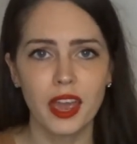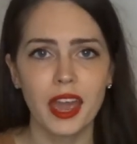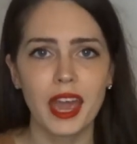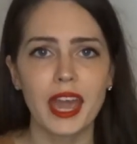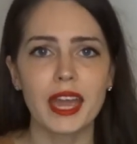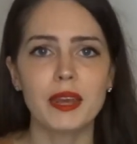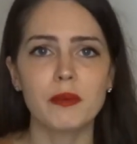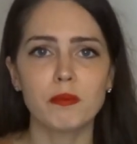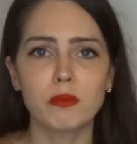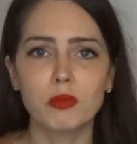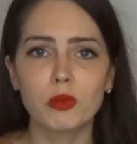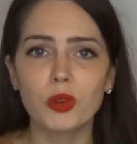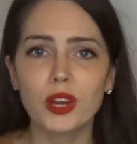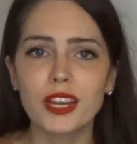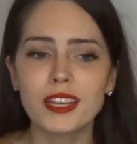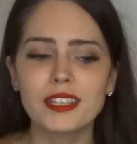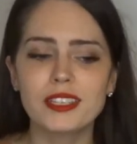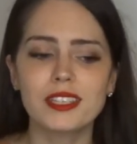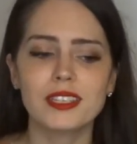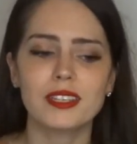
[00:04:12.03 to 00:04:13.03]
It
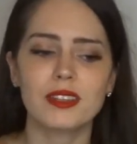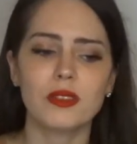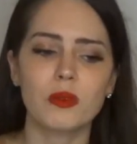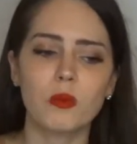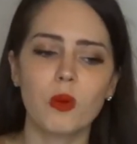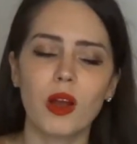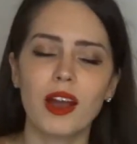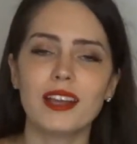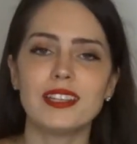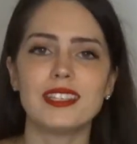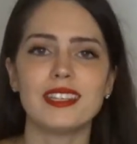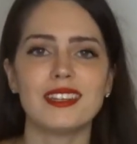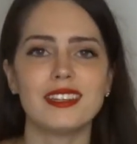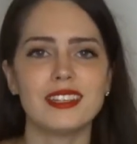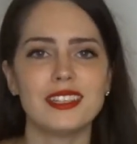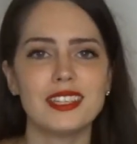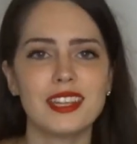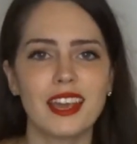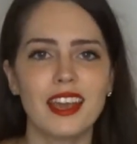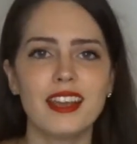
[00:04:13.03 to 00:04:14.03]
brings to the wines an
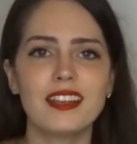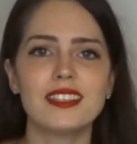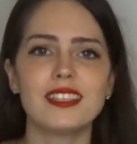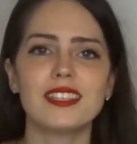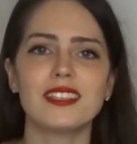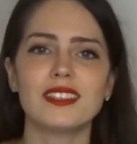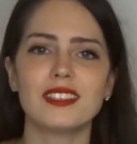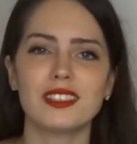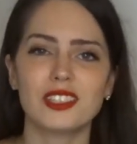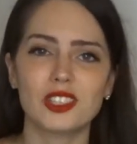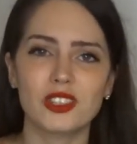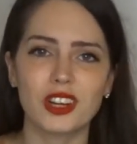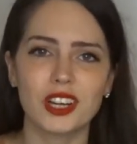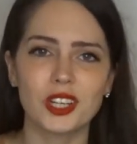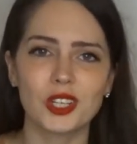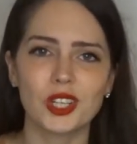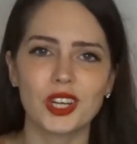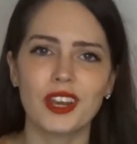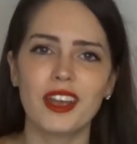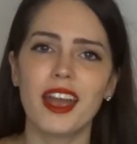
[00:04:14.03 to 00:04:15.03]
intense
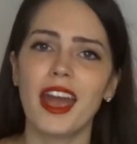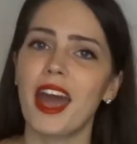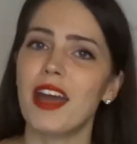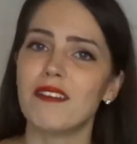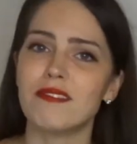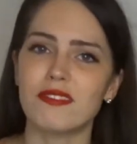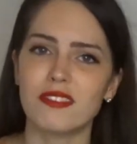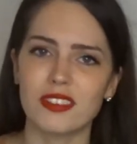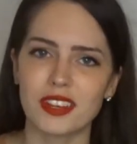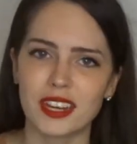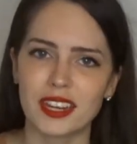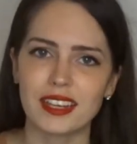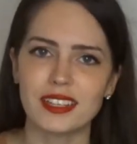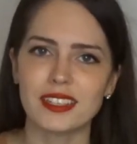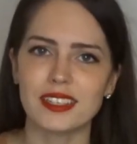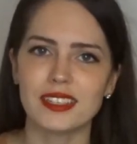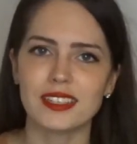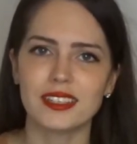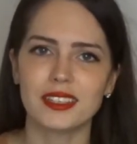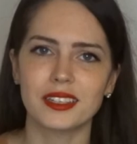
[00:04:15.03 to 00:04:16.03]
structure and
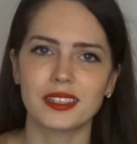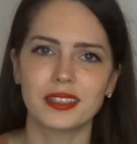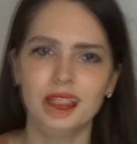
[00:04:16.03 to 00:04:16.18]
finesse.